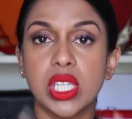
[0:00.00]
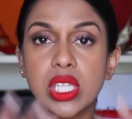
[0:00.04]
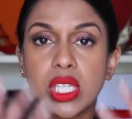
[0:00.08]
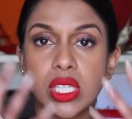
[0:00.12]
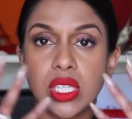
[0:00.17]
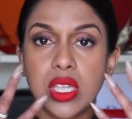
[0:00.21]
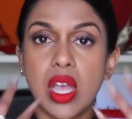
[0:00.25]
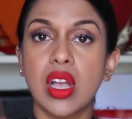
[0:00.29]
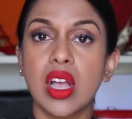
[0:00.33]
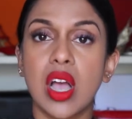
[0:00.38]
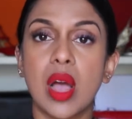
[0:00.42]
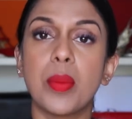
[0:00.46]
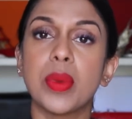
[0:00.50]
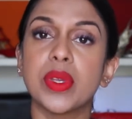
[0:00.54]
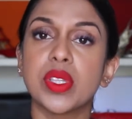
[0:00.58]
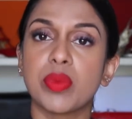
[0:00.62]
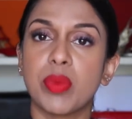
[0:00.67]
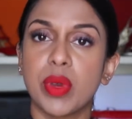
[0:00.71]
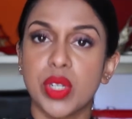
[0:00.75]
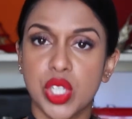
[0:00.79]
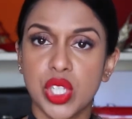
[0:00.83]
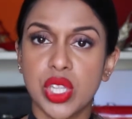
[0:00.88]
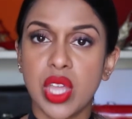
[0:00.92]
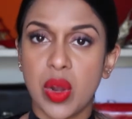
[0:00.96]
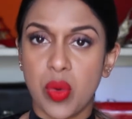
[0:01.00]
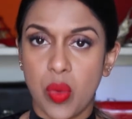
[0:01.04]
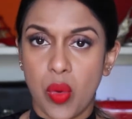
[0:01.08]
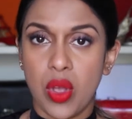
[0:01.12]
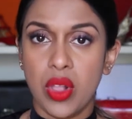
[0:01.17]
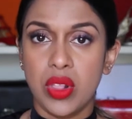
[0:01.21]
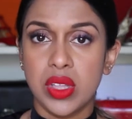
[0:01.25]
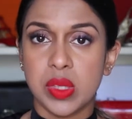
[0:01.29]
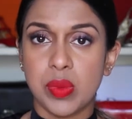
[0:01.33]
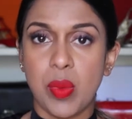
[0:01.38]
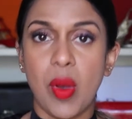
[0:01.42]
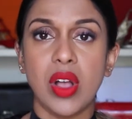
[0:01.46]
to suck up as much of that
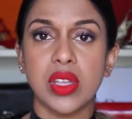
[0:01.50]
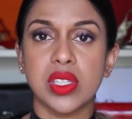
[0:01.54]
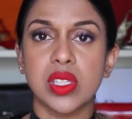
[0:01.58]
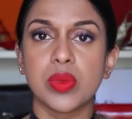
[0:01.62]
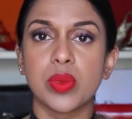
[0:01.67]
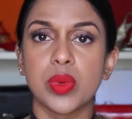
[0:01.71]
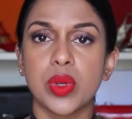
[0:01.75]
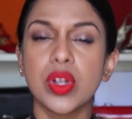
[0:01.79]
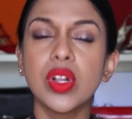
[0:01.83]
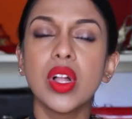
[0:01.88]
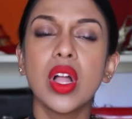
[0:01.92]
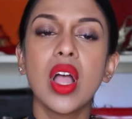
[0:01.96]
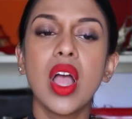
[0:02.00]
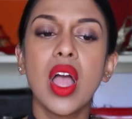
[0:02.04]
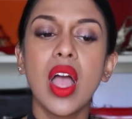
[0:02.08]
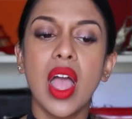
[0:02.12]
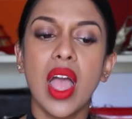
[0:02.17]
oil as possible.